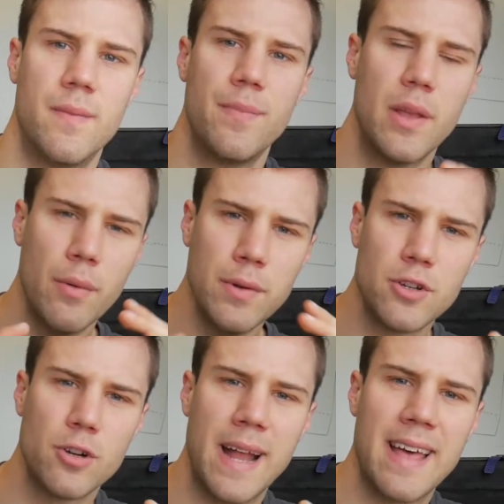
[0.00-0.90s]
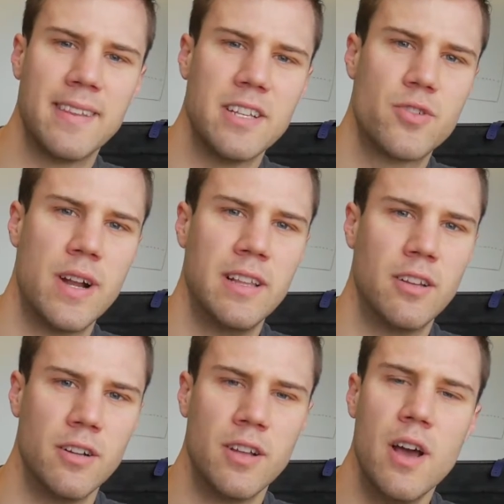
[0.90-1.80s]
Now when we talk about athletes' training
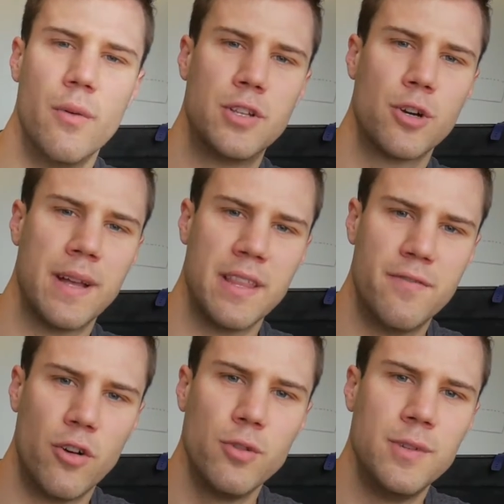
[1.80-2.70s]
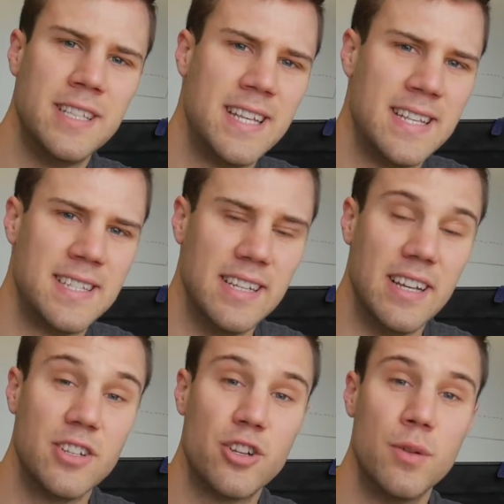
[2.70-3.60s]
load, we talk about their volume and intensity
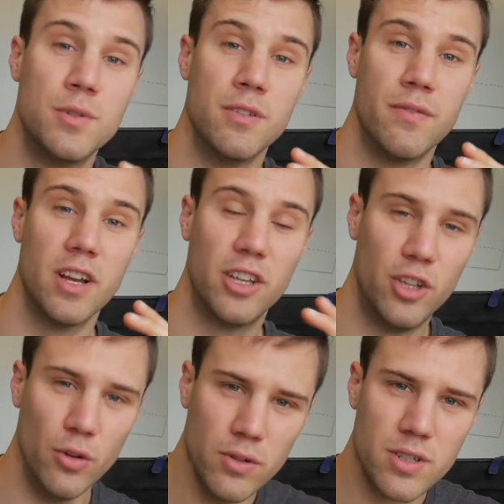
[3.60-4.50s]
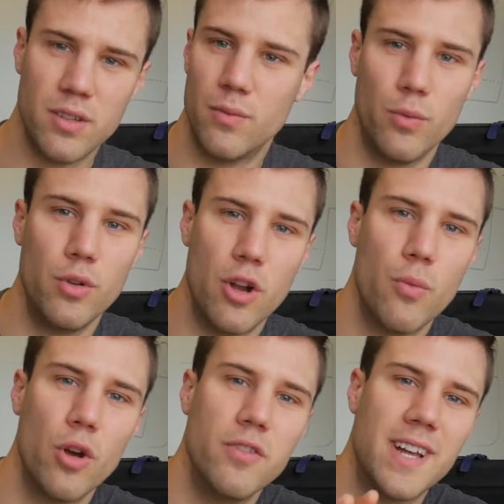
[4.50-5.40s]
in terms of acute,
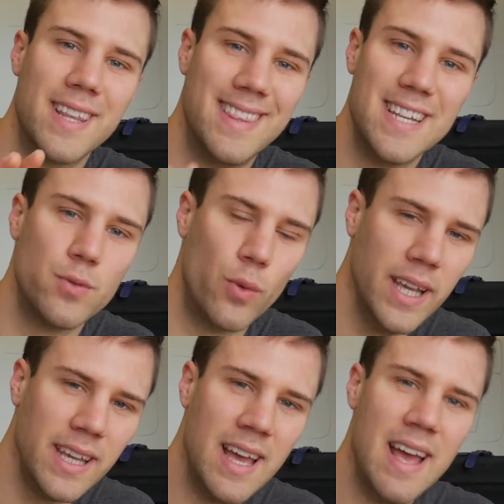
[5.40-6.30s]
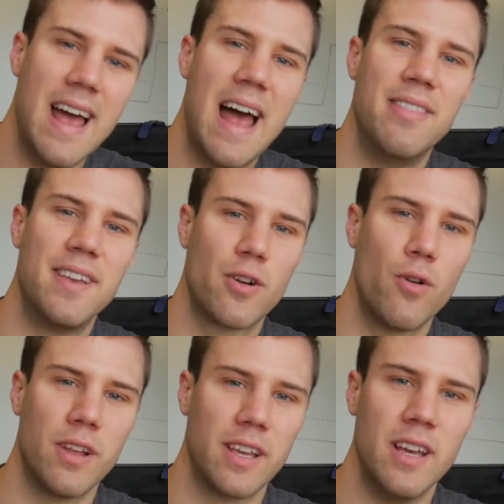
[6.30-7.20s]
what you've done this week, and their
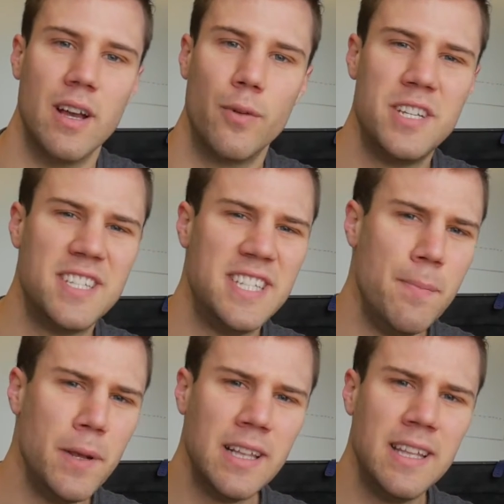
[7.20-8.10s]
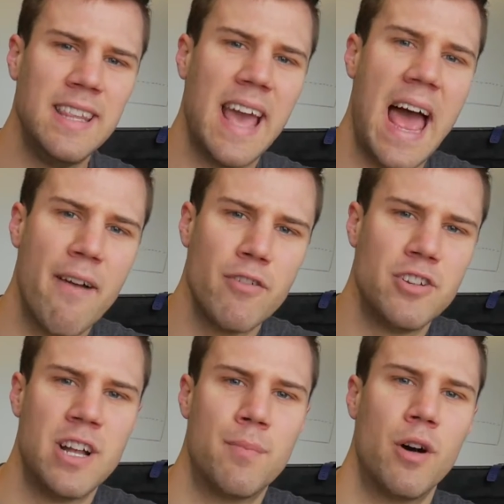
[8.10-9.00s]
chronic, which is typically the
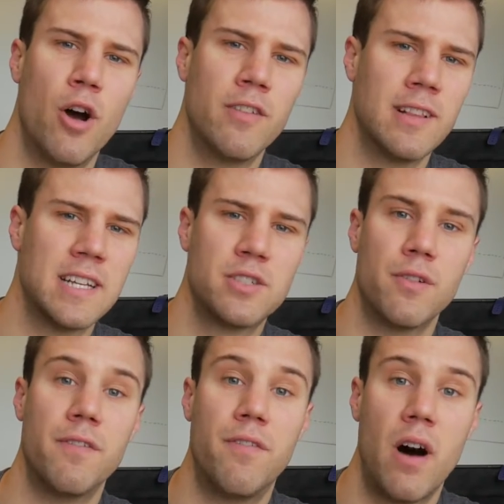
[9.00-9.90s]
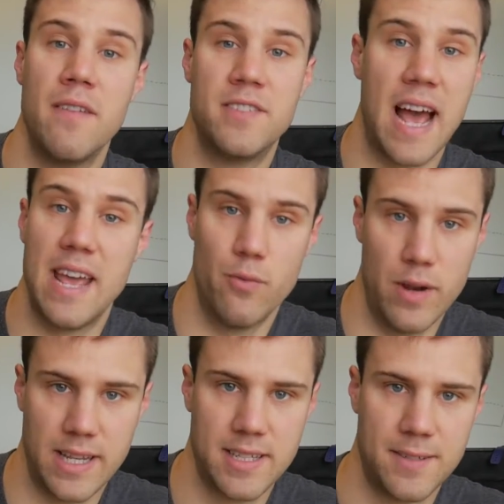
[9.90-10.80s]
average number over the last sort of 5 to 8
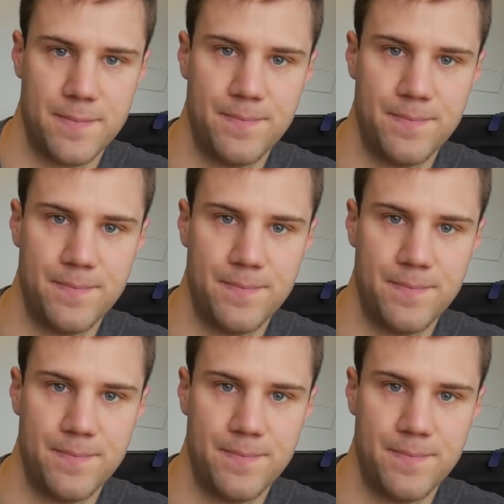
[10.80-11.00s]
weeks.